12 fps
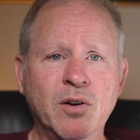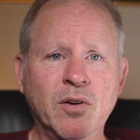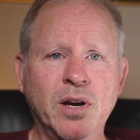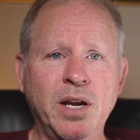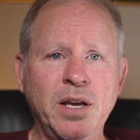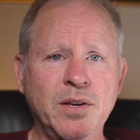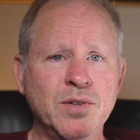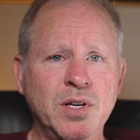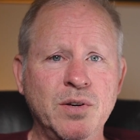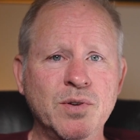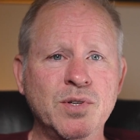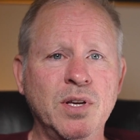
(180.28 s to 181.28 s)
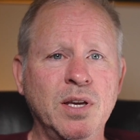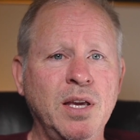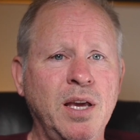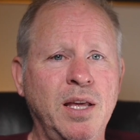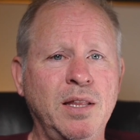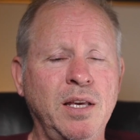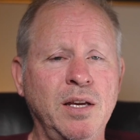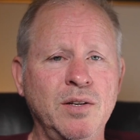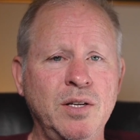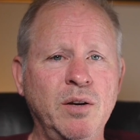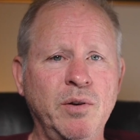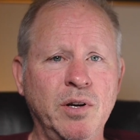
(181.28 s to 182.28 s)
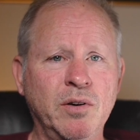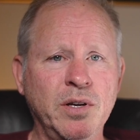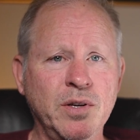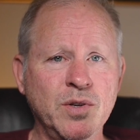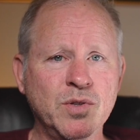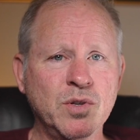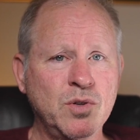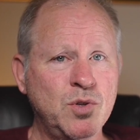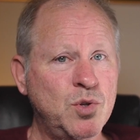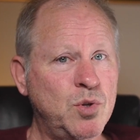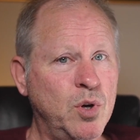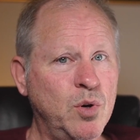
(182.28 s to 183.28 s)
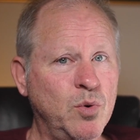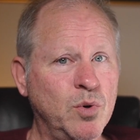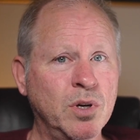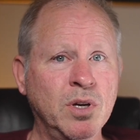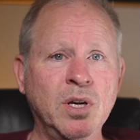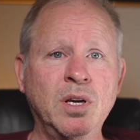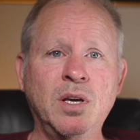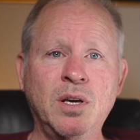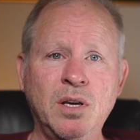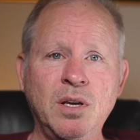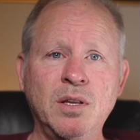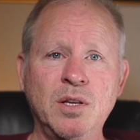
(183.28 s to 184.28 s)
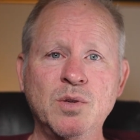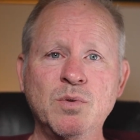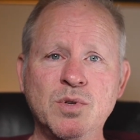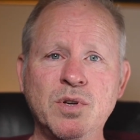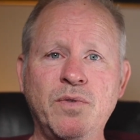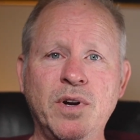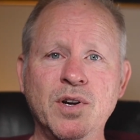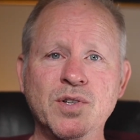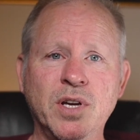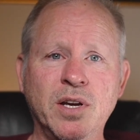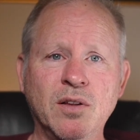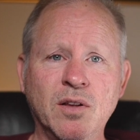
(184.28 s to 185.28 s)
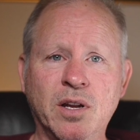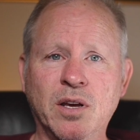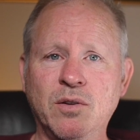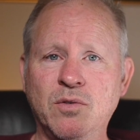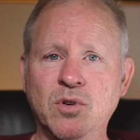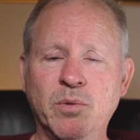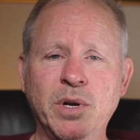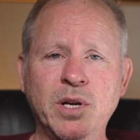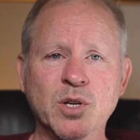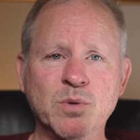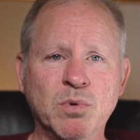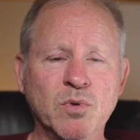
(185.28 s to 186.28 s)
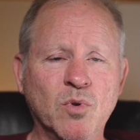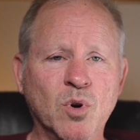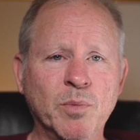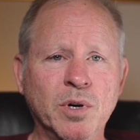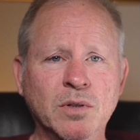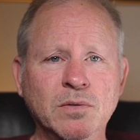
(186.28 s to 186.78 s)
gray is interesting and the interior is stone. This was a fair sale on a tremendous performer.